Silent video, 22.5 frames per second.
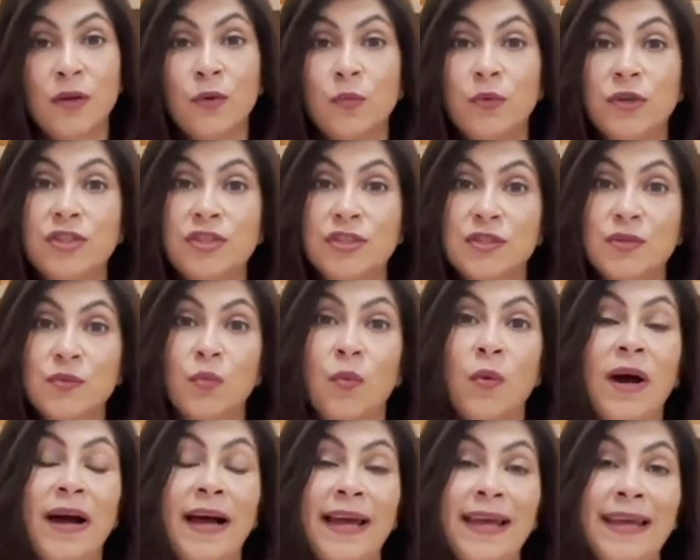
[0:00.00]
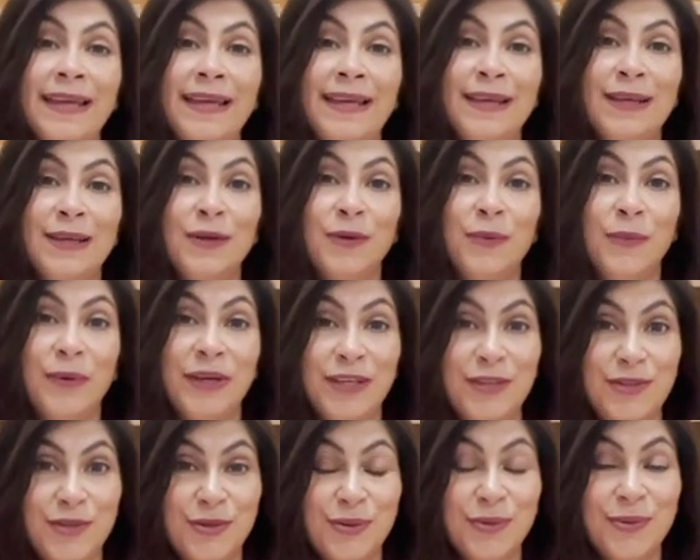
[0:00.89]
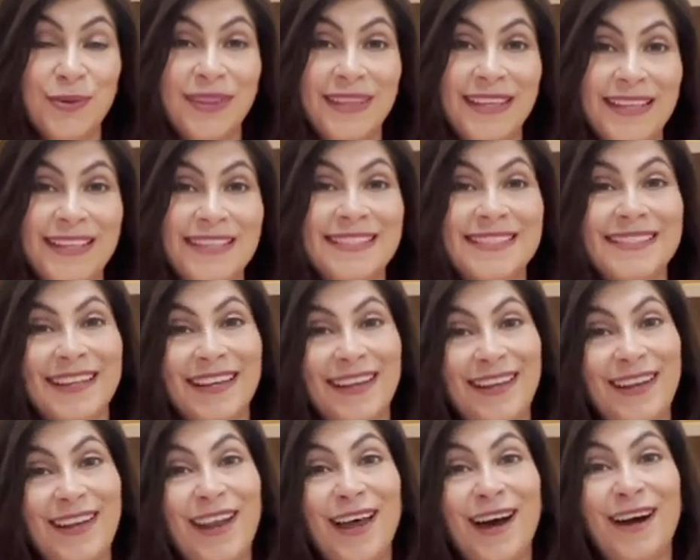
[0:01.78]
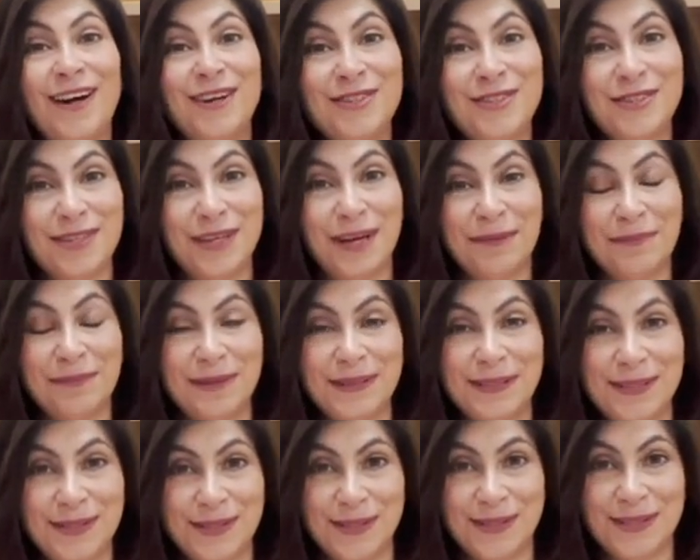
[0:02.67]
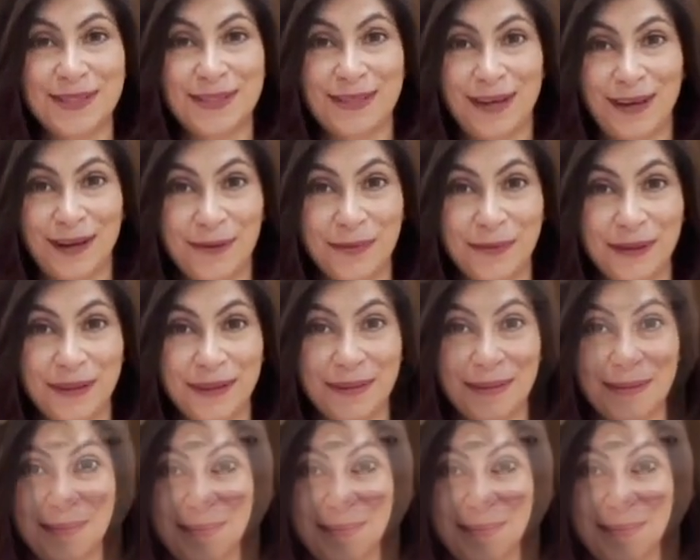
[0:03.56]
which is why we do these large numbers to start with.